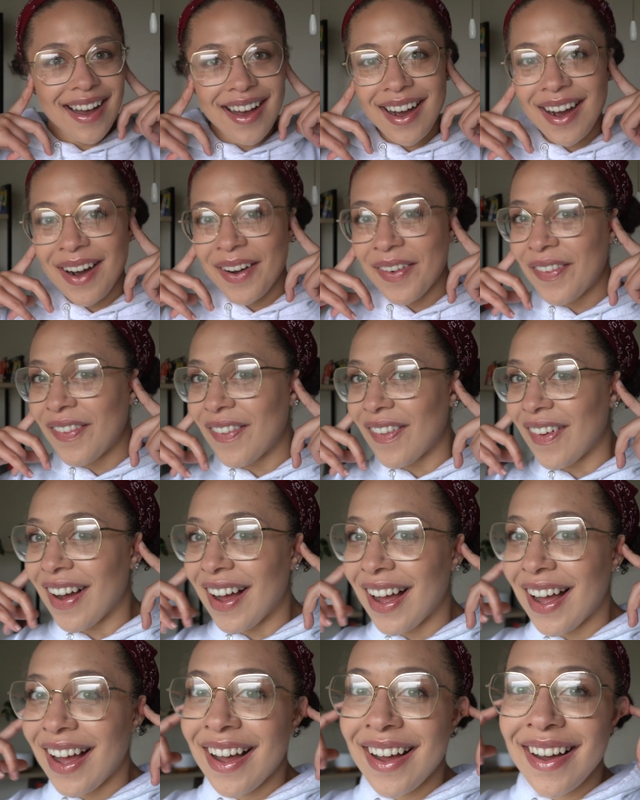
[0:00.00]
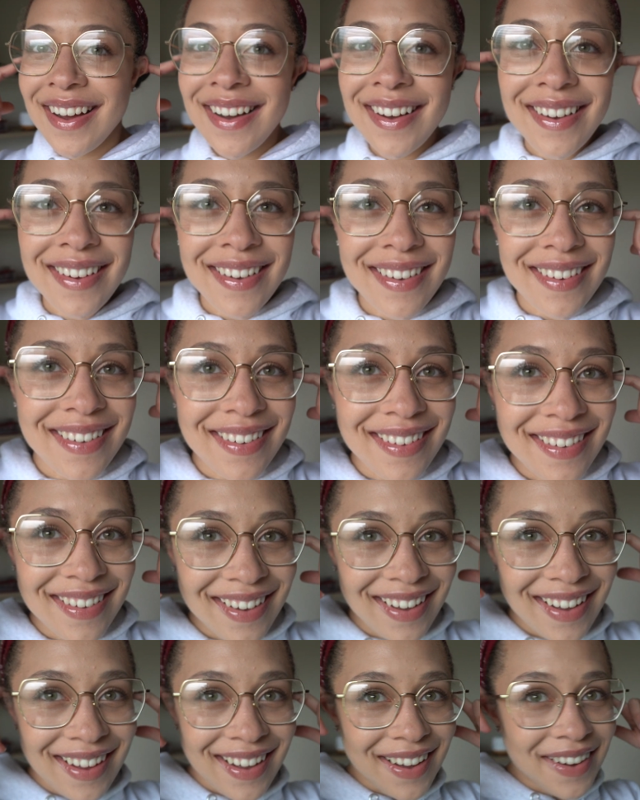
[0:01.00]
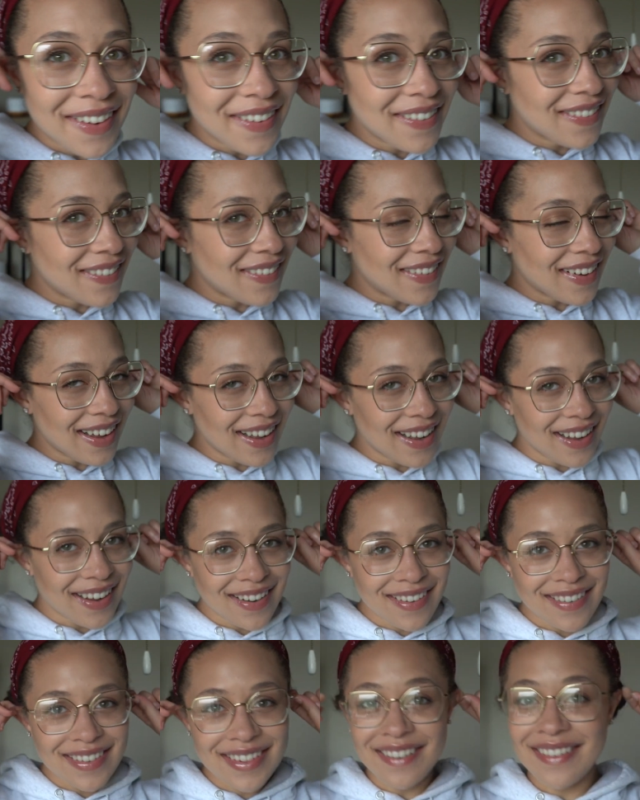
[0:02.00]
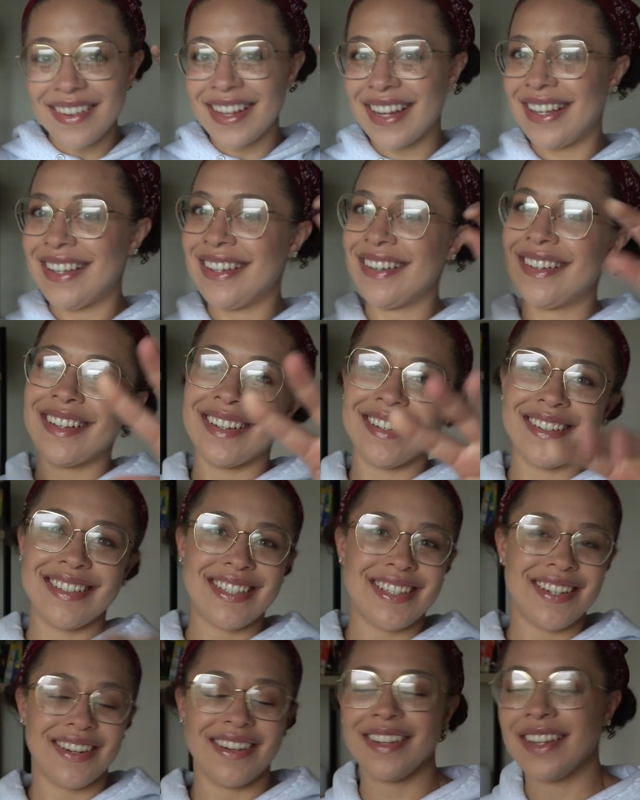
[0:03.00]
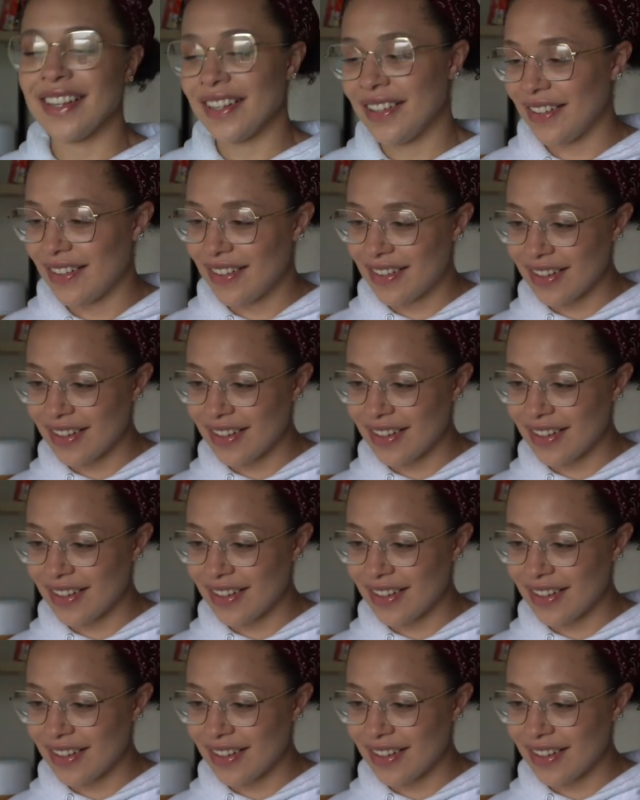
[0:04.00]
Oh wow. Oh wow. Don't get too close. Don't get too